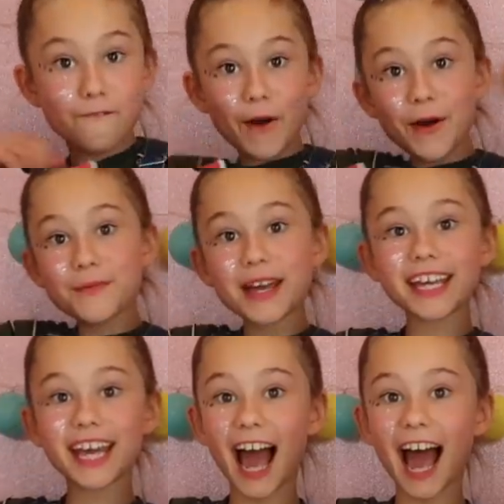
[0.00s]

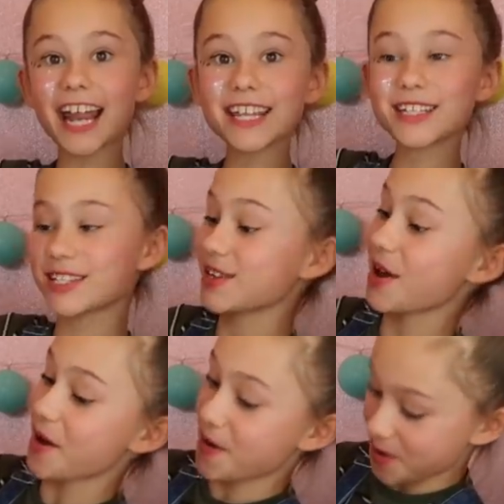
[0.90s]
Foaming hand
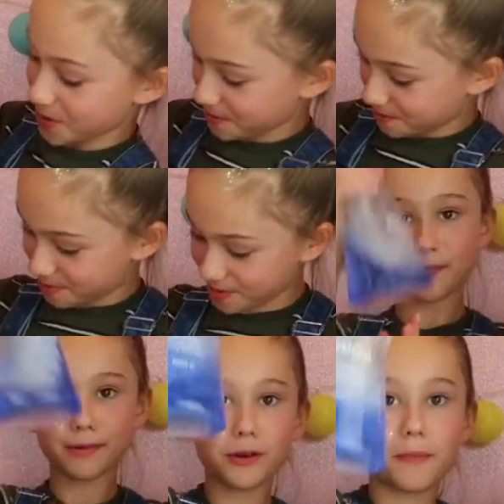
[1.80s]
soap.
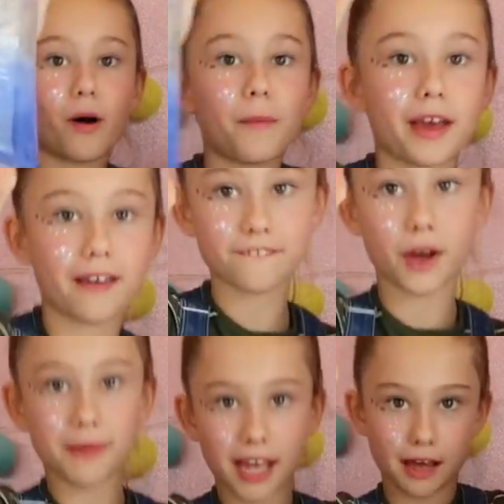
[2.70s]
Blue Poppy
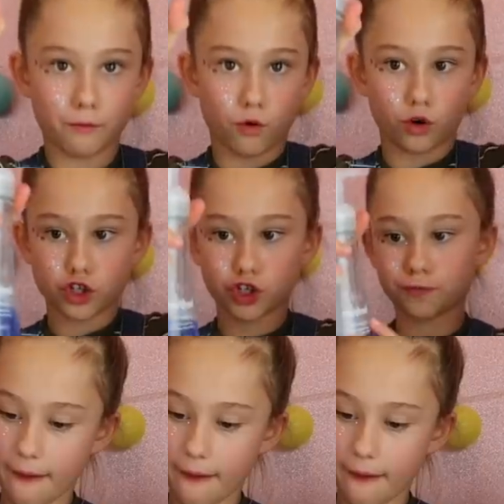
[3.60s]
foaming hand wash.